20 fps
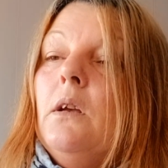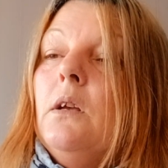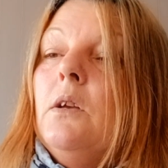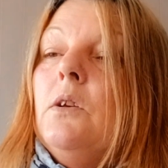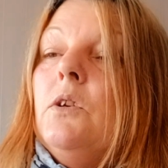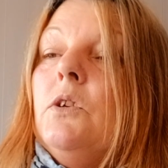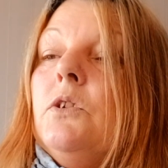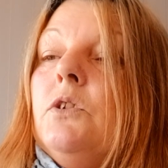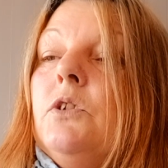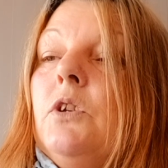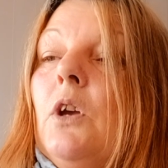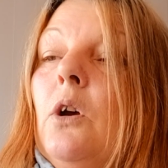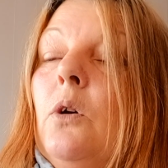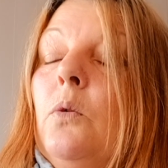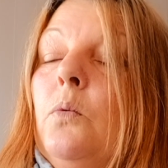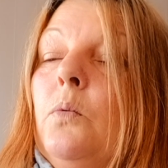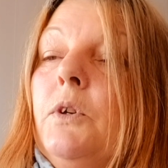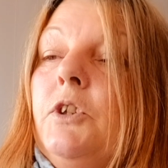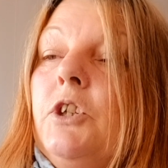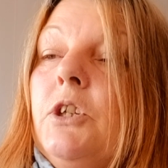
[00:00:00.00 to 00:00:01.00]
So
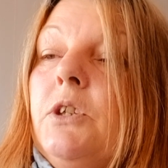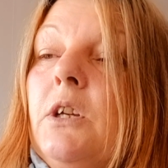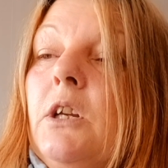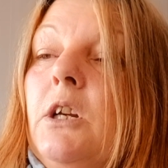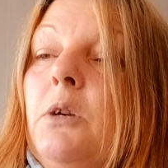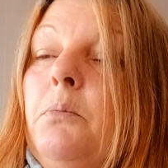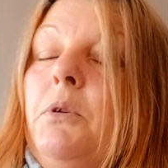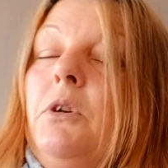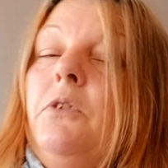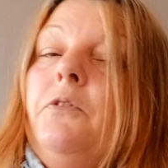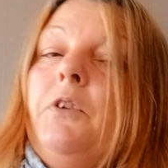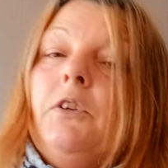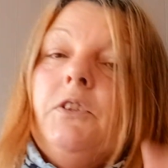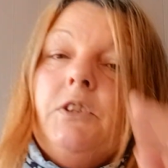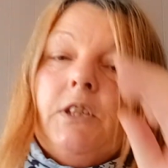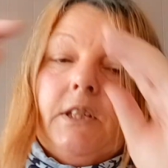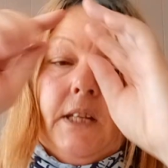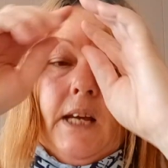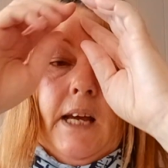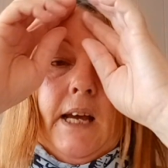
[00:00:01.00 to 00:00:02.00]
we're just going to move on
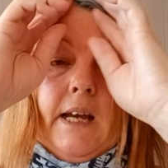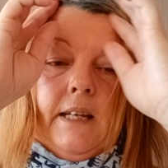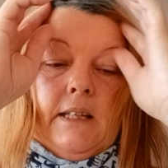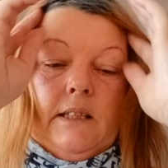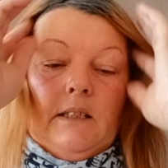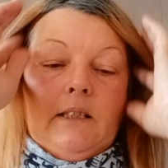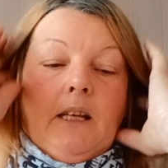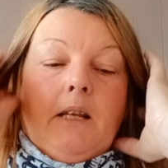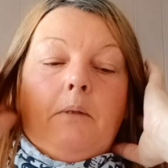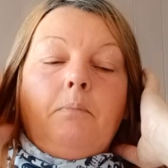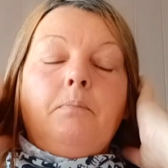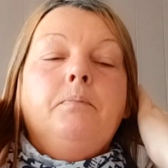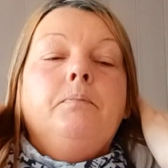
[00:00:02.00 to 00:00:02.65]
to the hind limb.